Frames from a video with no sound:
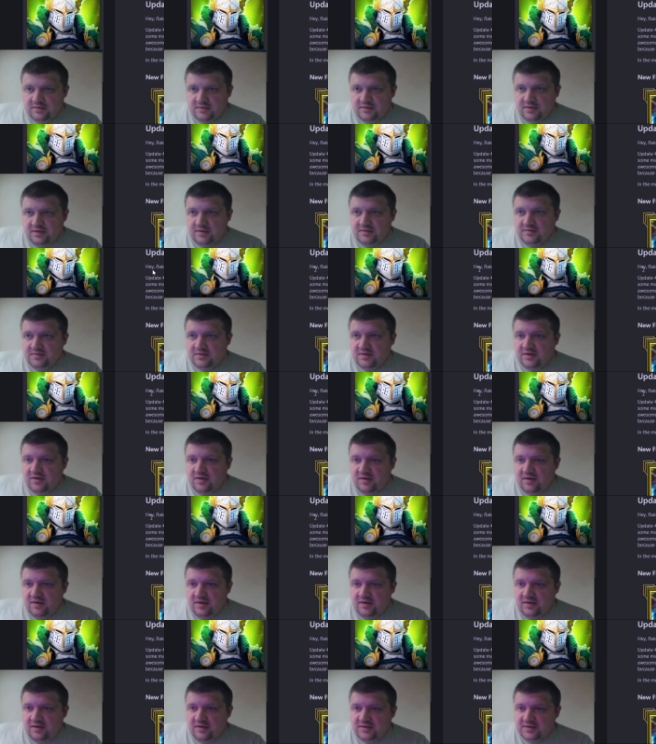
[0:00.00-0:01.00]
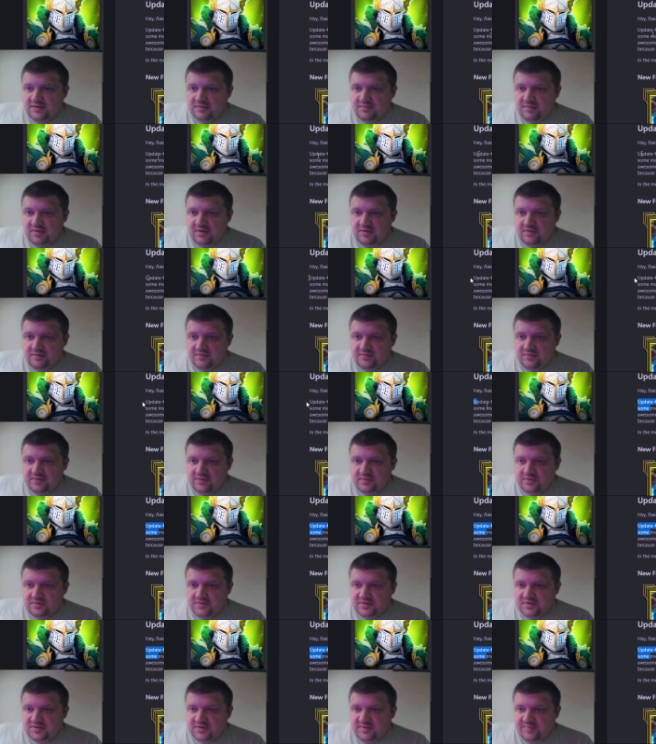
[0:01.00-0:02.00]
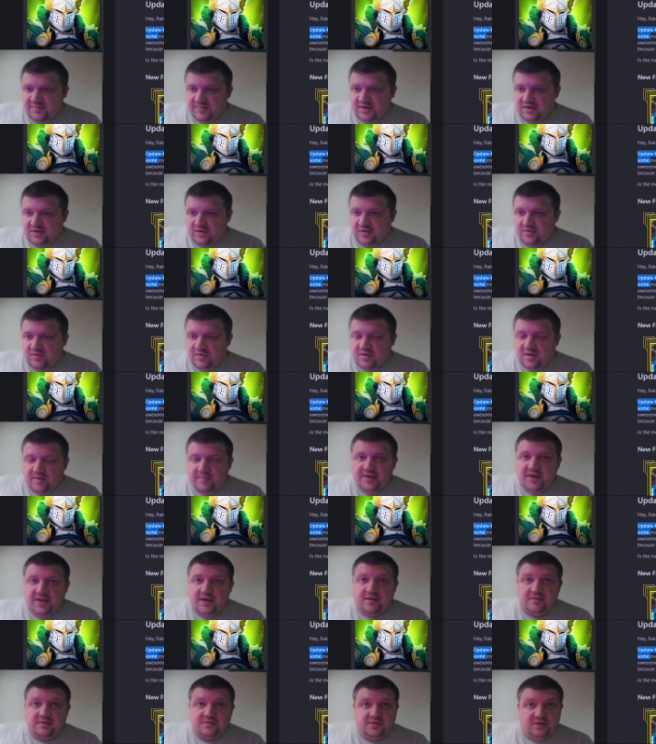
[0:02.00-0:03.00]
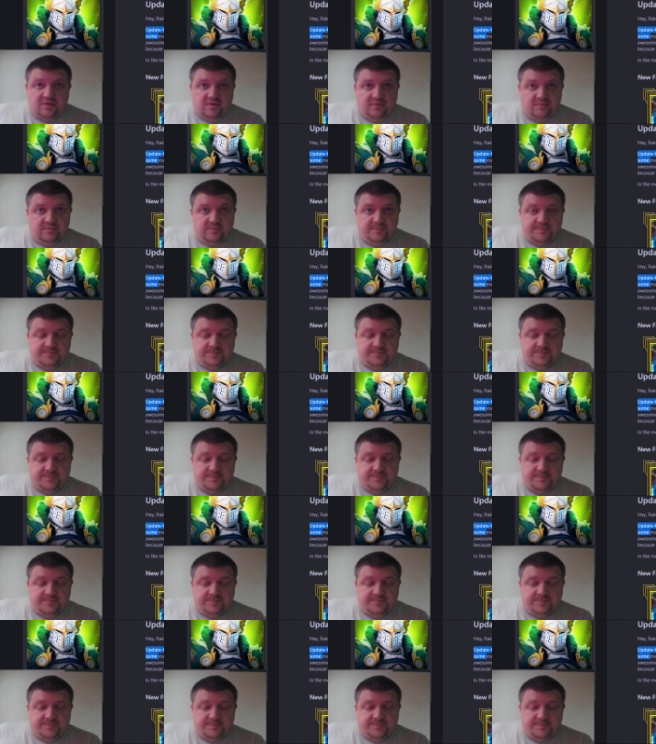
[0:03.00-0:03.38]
Those are the highlights. We look forward to something new coming out soon.